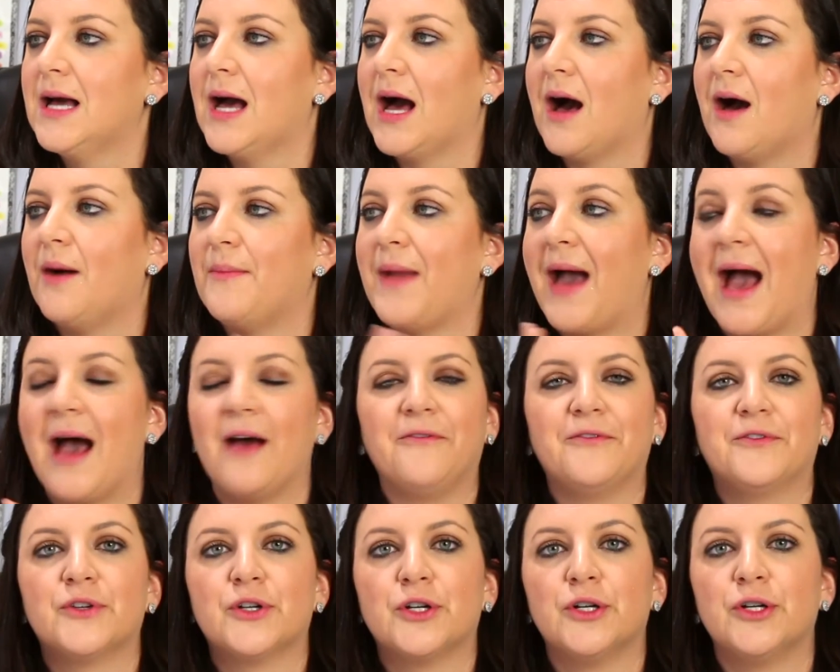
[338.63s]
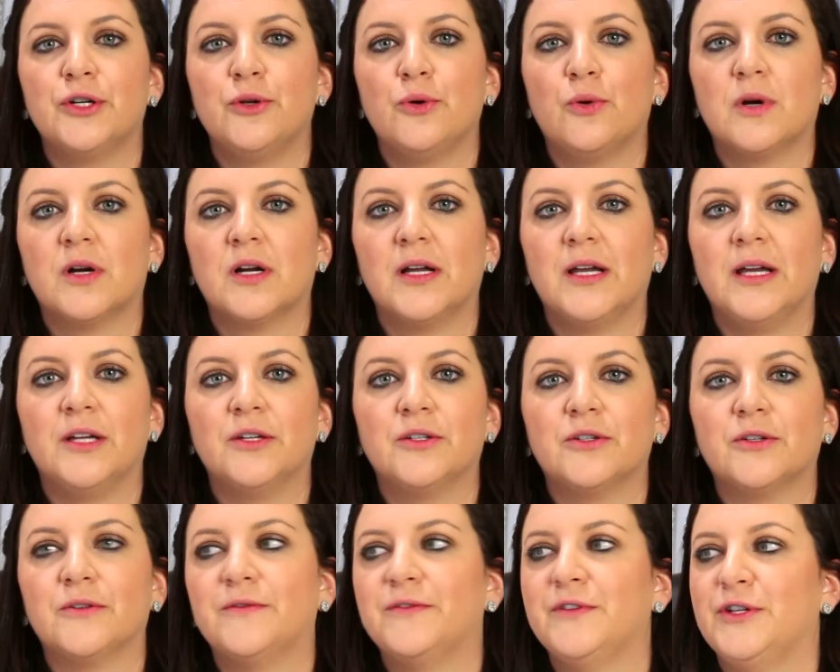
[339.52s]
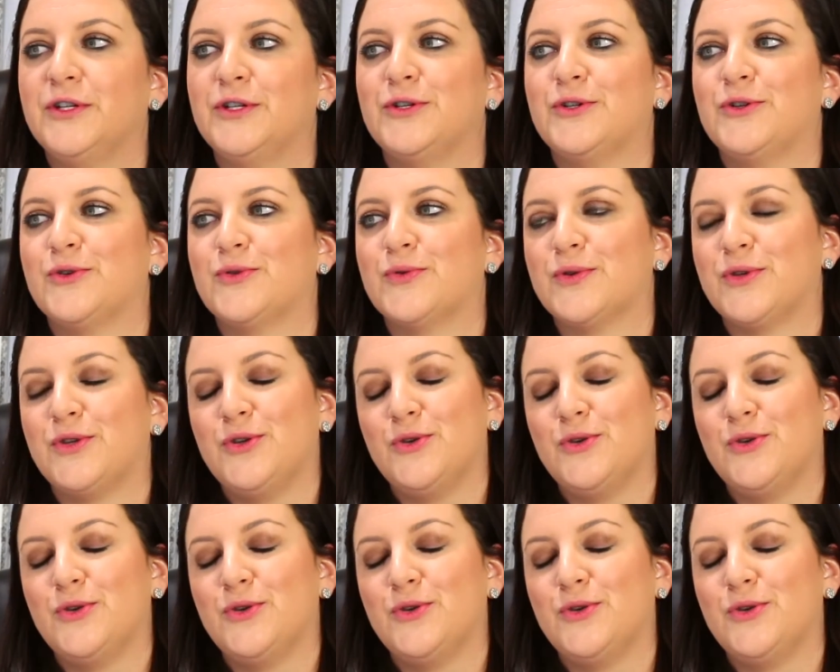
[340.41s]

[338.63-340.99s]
After your interview,